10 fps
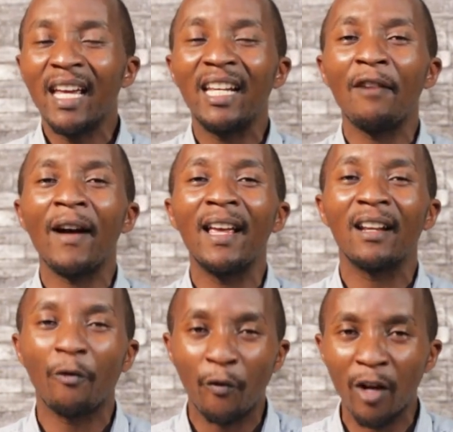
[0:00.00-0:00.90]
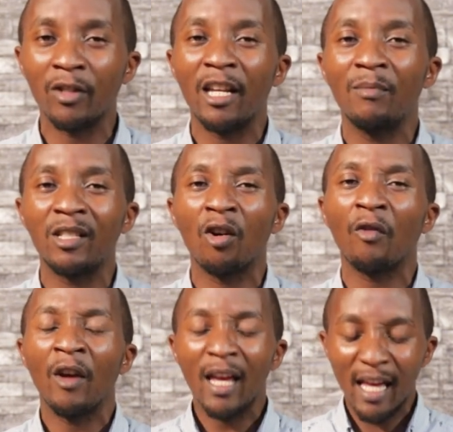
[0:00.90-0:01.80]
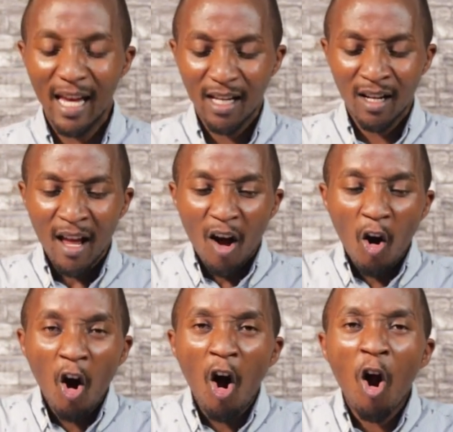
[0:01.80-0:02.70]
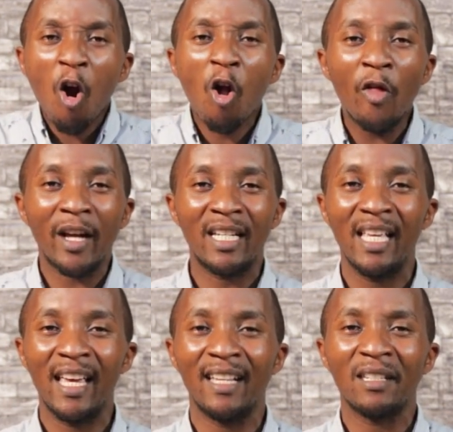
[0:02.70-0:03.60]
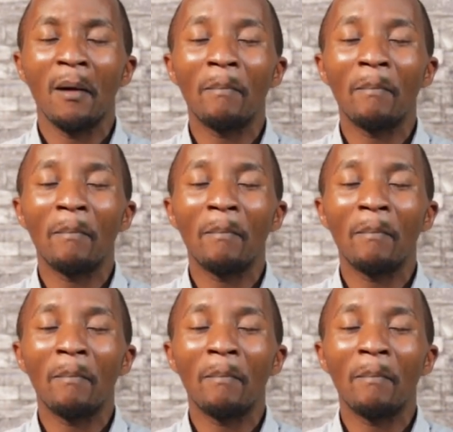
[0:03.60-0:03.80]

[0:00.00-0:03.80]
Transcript: He never revealed himself in all that he is,